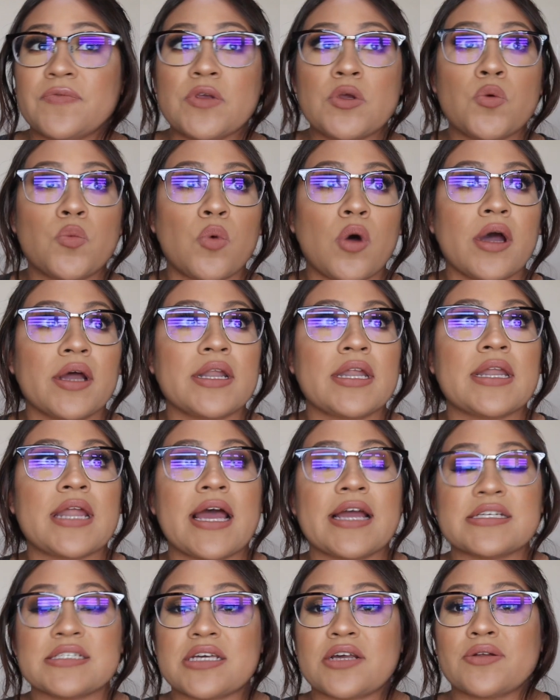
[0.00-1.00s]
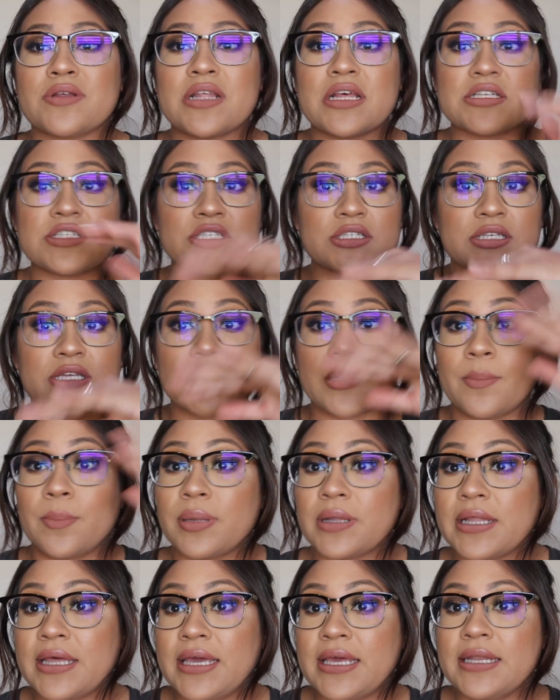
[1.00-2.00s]
if you want an eyeshadow that's just
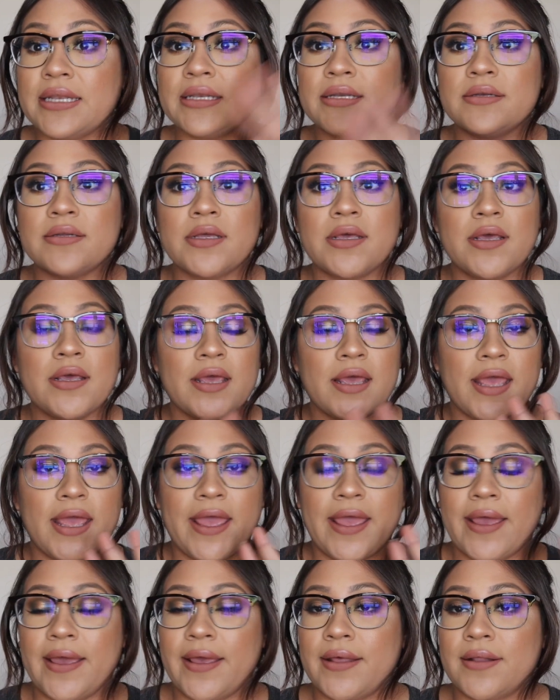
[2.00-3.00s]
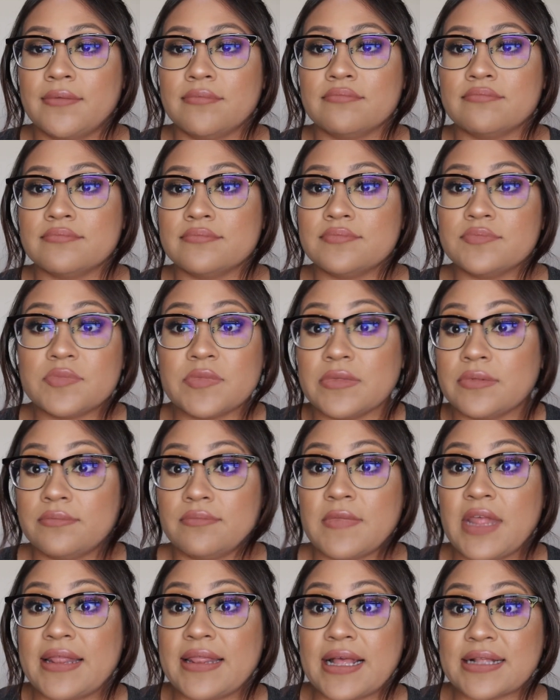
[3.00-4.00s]
gonna blend and
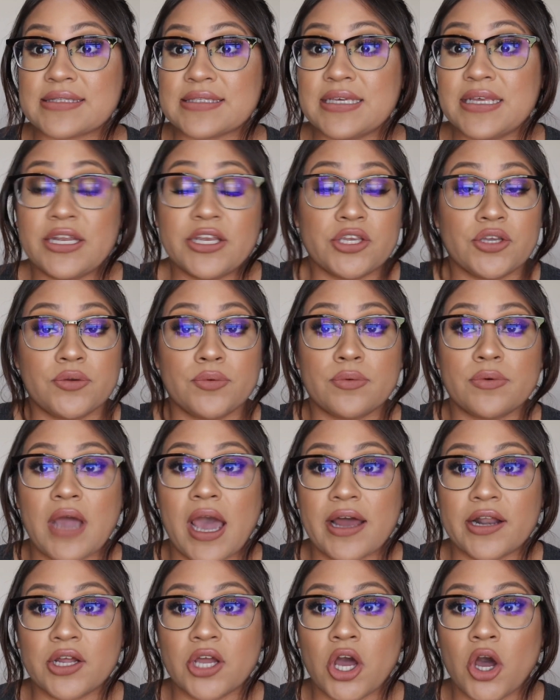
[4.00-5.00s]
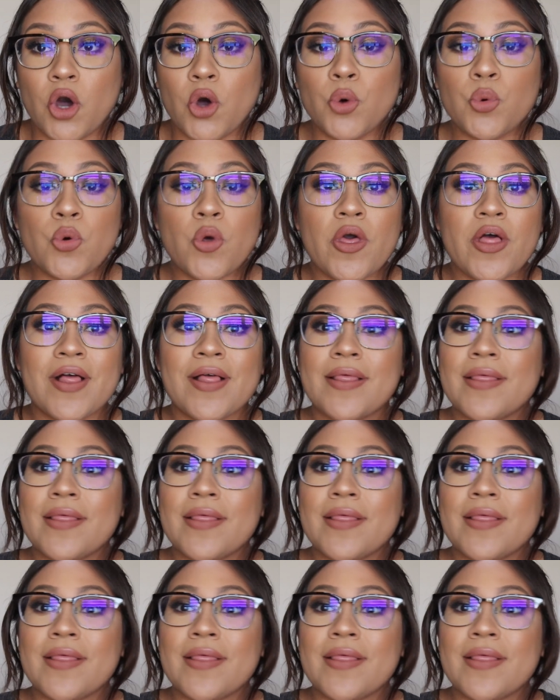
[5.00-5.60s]
that's it and you gotta go,